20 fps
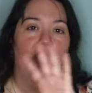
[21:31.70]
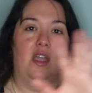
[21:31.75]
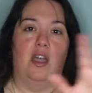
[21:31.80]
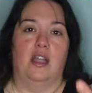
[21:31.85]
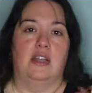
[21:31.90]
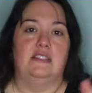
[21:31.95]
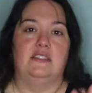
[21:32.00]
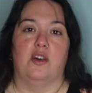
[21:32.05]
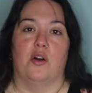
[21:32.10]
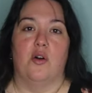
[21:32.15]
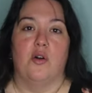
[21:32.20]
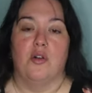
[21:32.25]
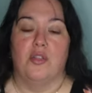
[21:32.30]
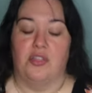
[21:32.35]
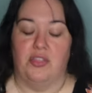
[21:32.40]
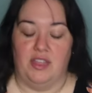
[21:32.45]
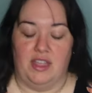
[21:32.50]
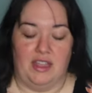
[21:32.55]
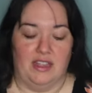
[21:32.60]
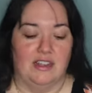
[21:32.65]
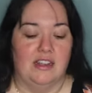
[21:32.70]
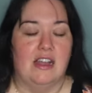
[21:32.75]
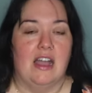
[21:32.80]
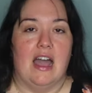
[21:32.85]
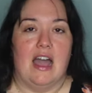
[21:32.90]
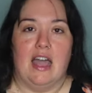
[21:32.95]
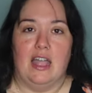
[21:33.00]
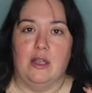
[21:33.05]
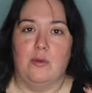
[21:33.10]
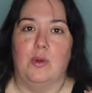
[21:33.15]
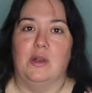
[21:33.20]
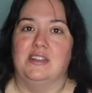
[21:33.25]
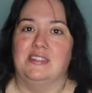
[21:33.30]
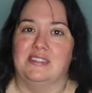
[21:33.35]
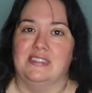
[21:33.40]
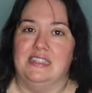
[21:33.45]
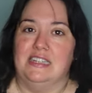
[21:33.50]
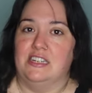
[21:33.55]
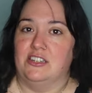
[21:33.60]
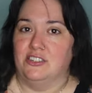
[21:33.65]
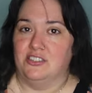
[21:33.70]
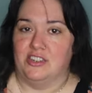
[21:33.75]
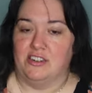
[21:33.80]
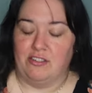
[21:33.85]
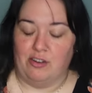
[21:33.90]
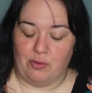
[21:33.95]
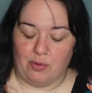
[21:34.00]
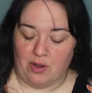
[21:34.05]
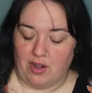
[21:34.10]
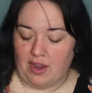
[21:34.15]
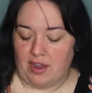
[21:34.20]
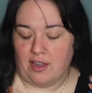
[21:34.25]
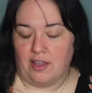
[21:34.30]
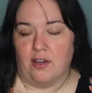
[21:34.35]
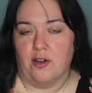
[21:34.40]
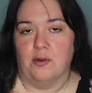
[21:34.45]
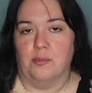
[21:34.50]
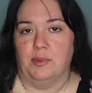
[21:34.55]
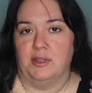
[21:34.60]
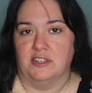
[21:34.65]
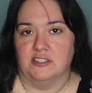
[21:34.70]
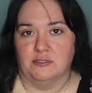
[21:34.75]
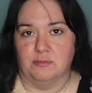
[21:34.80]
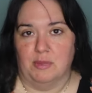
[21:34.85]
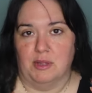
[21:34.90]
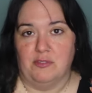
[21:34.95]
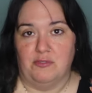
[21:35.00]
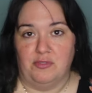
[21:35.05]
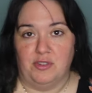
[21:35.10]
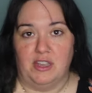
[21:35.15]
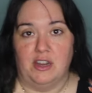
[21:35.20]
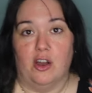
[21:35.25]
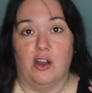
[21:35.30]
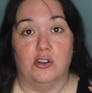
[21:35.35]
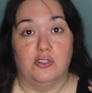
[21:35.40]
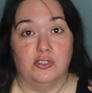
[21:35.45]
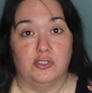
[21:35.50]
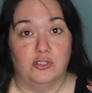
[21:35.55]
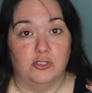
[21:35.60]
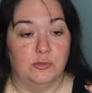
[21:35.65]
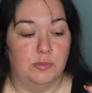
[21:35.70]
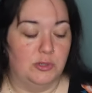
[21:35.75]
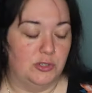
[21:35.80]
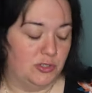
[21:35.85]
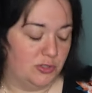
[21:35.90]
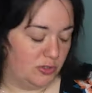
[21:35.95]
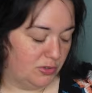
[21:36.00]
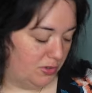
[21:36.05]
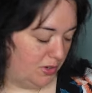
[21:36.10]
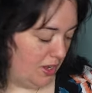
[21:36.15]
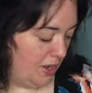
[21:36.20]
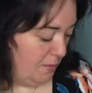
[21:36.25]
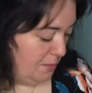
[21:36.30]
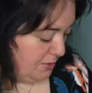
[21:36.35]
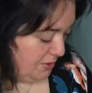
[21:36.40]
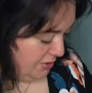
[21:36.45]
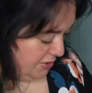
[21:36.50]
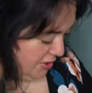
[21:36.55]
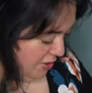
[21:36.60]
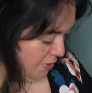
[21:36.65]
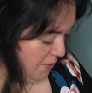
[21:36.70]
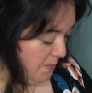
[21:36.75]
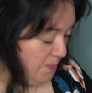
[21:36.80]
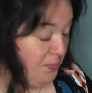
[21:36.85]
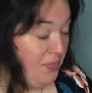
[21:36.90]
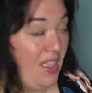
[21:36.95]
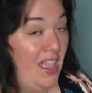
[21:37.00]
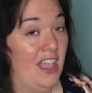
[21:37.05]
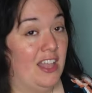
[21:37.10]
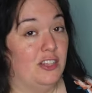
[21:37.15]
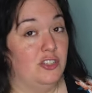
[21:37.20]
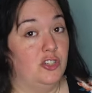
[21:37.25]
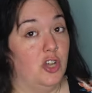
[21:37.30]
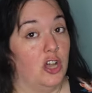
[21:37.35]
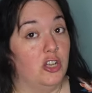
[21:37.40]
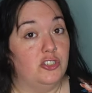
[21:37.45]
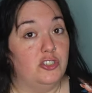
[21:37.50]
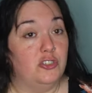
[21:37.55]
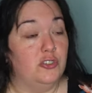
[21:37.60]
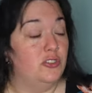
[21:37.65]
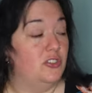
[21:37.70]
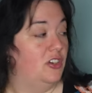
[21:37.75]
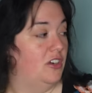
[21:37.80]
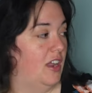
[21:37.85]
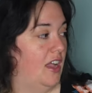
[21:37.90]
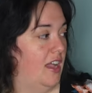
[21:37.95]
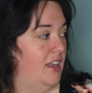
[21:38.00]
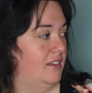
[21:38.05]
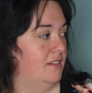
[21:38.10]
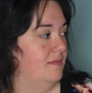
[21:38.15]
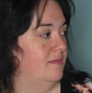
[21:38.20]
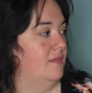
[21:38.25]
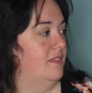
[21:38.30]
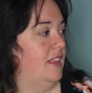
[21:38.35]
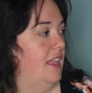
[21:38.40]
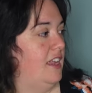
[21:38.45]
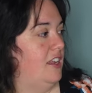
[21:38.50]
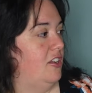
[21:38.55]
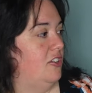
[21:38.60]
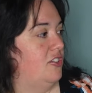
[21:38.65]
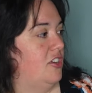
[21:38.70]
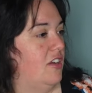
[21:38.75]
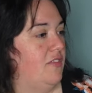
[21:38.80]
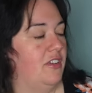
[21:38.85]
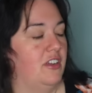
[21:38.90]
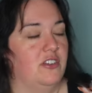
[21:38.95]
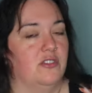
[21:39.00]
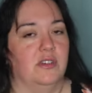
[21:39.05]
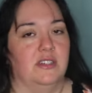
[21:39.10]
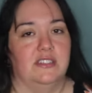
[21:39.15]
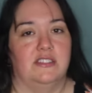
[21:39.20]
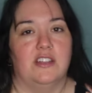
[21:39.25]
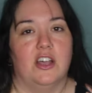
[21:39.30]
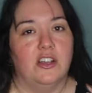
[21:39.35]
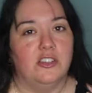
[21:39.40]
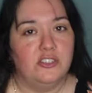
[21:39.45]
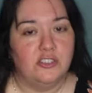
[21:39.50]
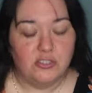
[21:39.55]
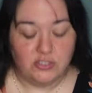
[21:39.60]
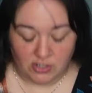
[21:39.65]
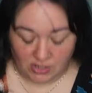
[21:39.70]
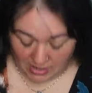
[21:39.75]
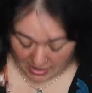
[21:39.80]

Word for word: It's a whole thing. I wear sneakers everywhere I go because my feet are super screwed up. So Tall shoes are not, thank you traffic noise, tall shoes are